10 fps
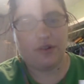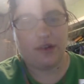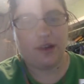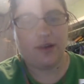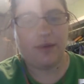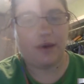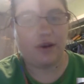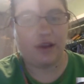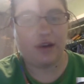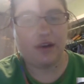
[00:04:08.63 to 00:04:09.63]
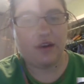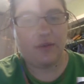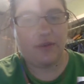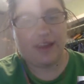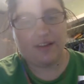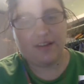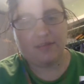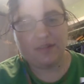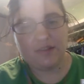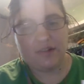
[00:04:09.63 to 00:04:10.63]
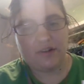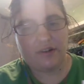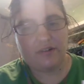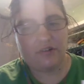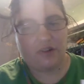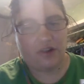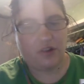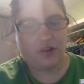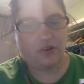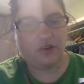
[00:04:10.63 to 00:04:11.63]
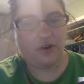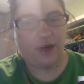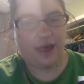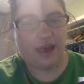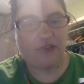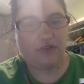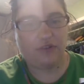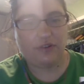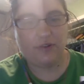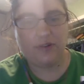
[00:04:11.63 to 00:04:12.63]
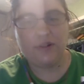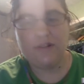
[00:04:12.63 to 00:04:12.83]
talk about it. But that's up to your discretion. You don't have to.